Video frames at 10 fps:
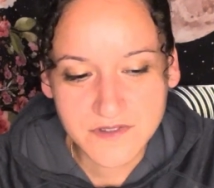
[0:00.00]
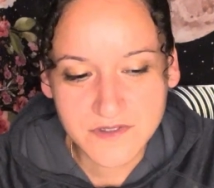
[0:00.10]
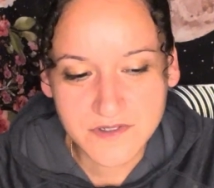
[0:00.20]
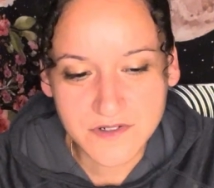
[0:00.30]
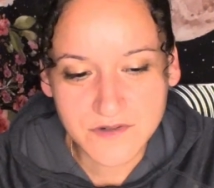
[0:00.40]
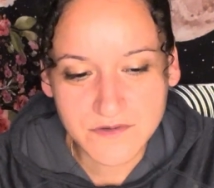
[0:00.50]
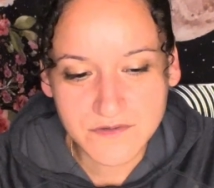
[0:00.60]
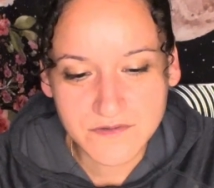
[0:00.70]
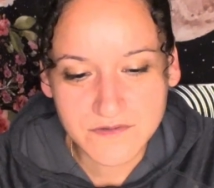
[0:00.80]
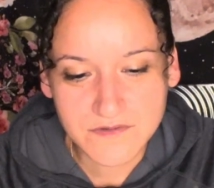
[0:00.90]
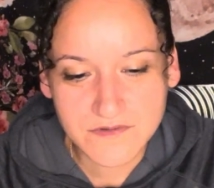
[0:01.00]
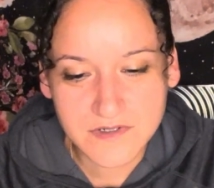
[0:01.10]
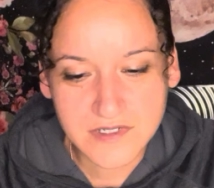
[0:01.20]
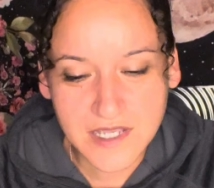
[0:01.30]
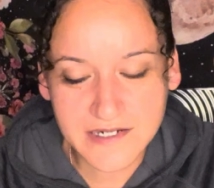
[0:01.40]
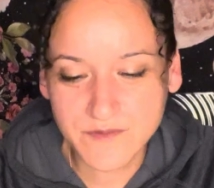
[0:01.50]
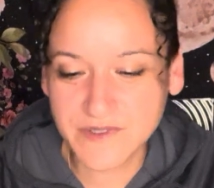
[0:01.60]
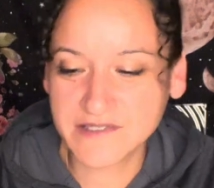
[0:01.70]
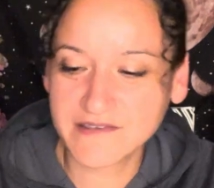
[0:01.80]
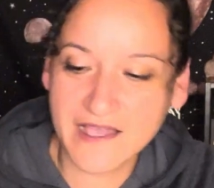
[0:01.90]
you know, kind of be
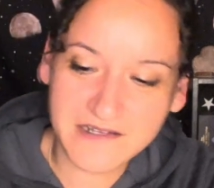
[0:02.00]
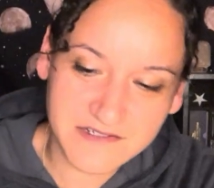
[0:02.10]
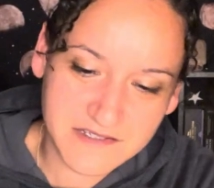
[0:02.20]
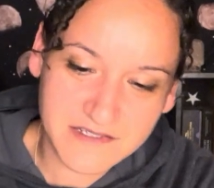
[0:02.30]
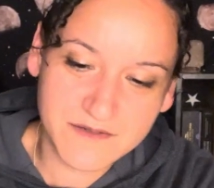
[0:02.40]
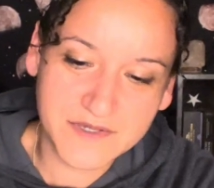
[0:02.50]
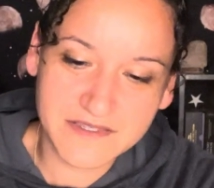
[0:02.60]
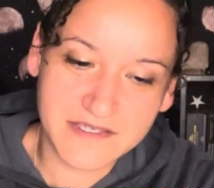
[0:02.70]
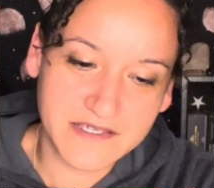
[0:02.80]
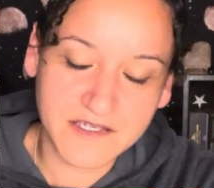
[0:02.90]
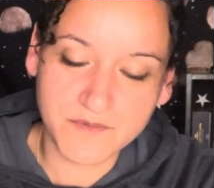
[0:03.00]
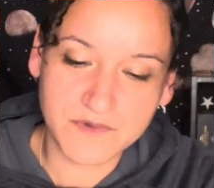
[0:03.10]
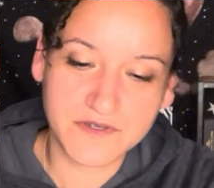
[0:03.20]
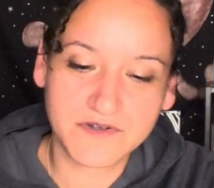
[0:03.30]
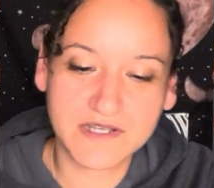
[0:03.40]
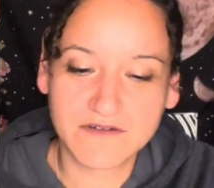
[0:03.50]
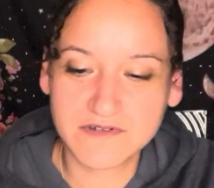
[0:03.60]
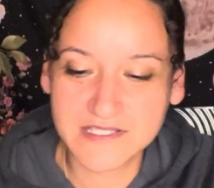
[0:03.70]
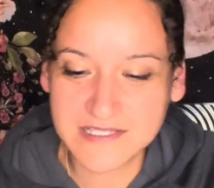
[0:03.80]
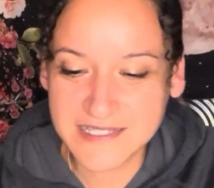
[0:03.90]
attached to them at the hip, and you're not
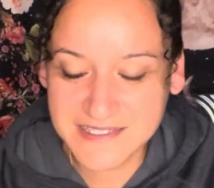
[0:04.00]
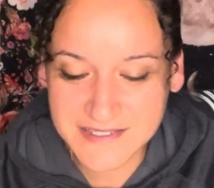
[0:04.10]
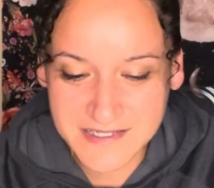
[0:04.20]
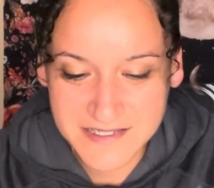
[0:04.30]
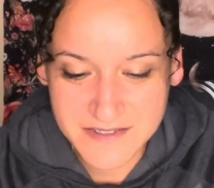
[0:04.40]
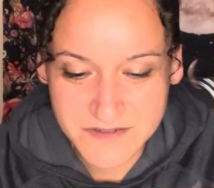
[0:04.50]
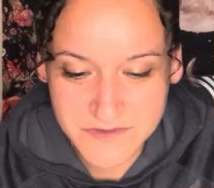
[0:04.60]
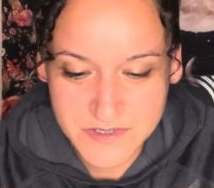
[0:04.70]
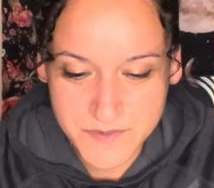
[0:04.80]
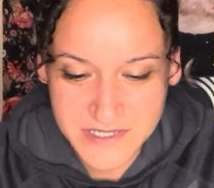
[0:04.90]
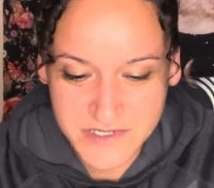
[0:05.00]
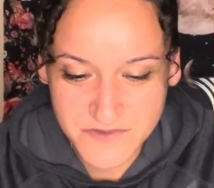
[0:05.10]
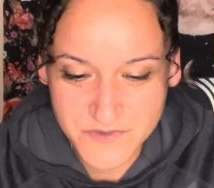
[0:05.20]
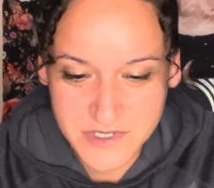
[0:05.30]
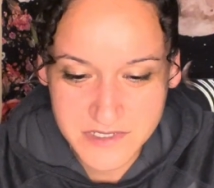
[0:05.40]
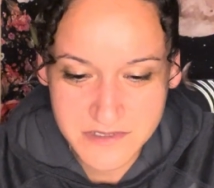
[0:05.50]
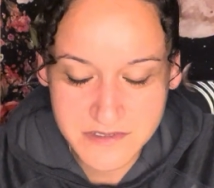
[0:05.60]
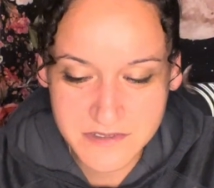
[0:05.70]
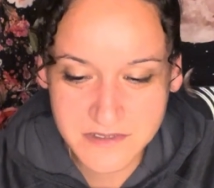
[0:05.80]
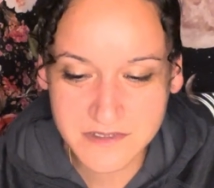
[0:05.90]
really like that with the Page of
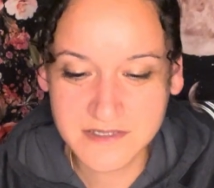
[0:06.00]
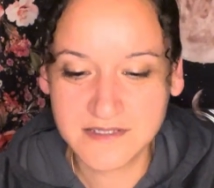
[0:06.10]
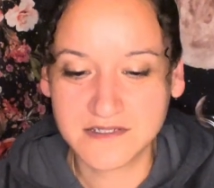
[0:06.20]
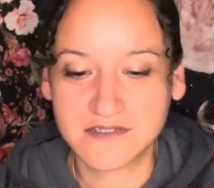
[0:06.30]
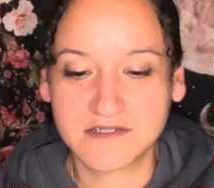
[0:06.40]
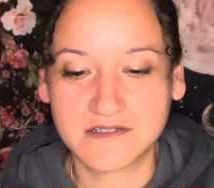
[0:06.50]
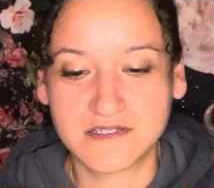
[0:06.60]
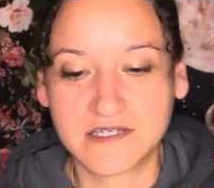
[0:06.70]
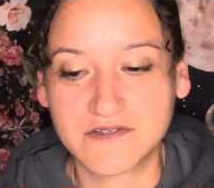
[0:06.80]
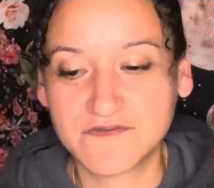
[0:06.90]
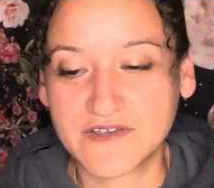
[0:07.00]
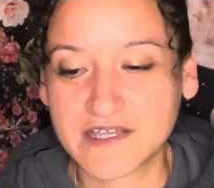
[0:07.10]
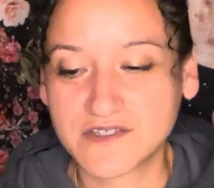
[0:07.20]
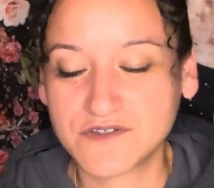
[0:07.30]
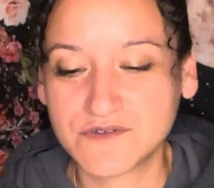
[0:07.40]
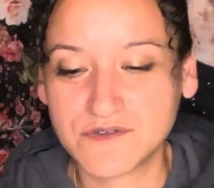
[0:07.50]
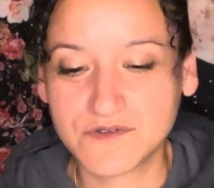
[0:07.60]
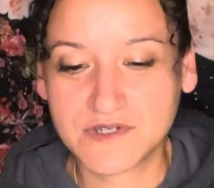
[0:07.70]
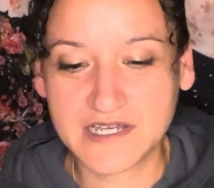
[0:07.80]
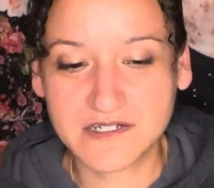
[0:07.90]
Wands. In fact, you
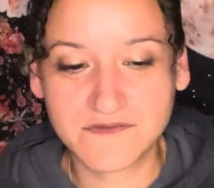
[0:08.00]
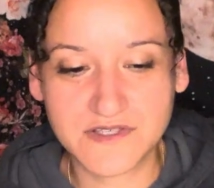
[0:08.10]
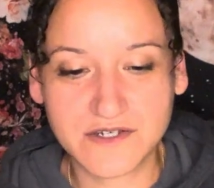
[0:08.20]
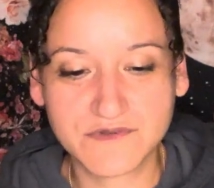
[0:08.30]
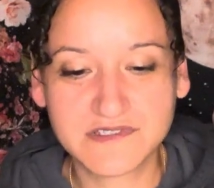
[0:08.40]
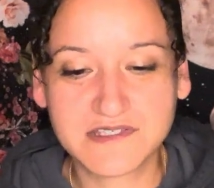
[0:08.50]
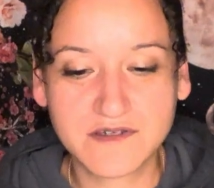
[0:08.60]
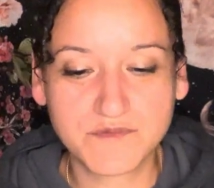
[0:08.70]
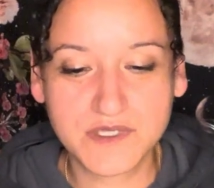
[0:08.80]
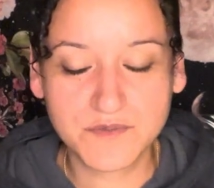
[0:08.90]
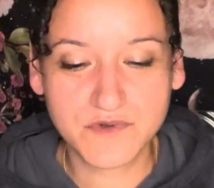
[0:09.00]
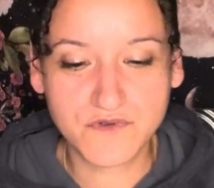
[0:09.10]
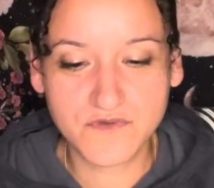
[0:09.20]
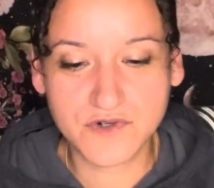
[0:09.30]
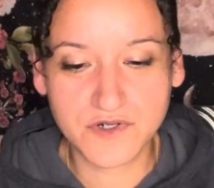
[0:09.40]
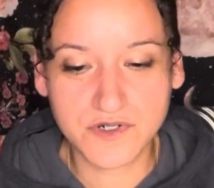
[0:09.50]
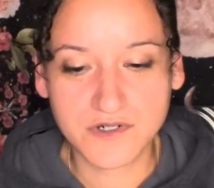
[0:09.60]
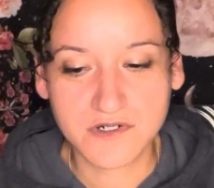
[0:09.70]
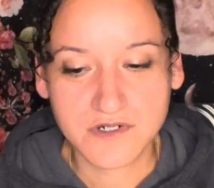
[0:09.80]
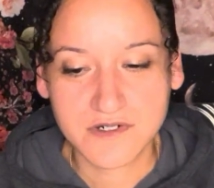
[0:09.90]
kind of like resent people for,
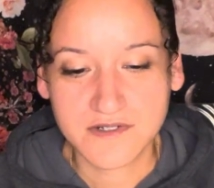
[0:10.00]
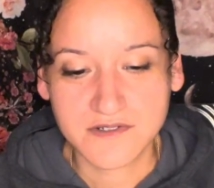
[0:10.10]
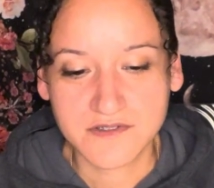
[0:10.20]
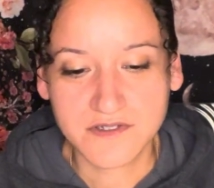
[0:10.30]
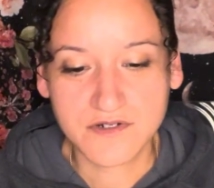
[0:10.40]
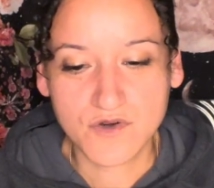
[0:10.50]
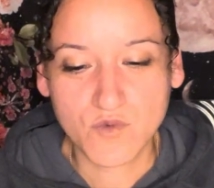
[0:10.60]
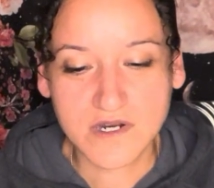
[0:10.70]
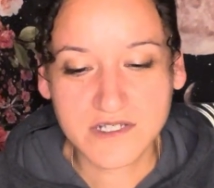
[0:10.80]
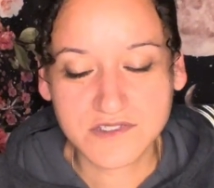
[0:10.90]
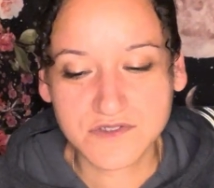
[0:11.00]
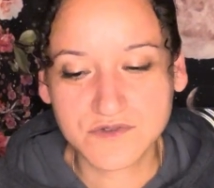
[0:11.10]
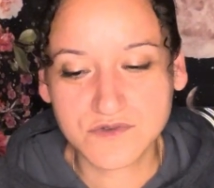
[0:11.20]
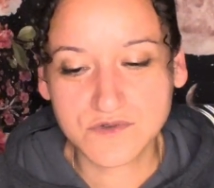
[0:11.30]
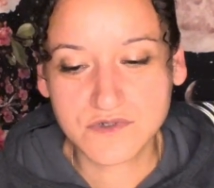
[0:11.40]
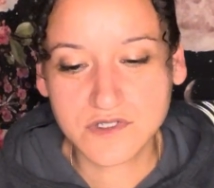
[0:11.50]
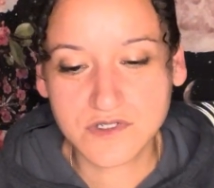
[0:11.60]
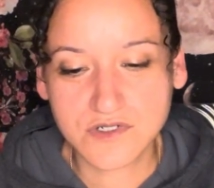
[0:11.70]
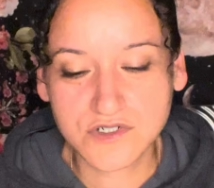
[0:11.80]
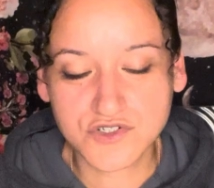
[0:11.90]
you know, wanting to
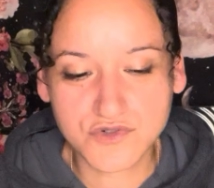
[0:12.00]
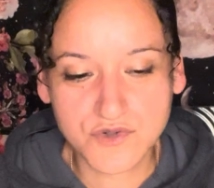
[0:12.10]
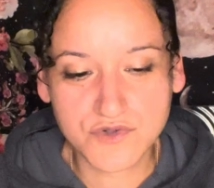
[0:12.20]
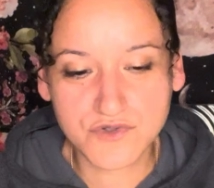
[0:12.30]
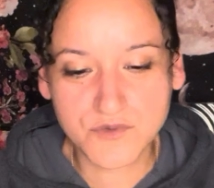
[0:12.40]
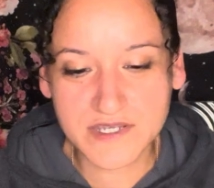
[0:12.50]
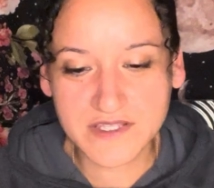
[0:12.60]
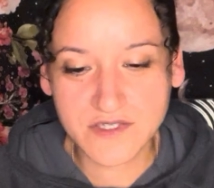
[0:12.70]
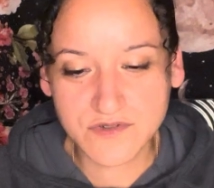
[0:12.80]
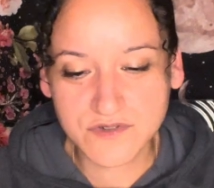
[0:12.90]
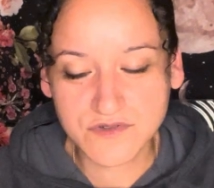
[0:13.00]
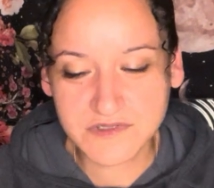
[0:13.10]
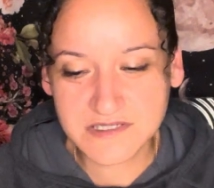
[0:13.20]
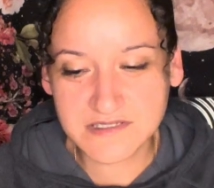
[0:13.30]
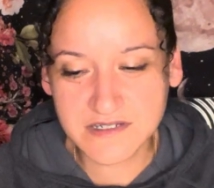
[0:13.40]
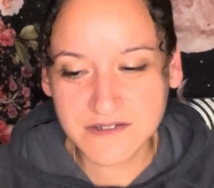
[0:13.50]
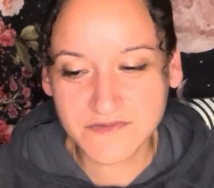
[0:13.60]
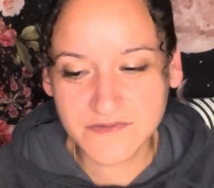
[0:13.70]
control the way that you do stuff.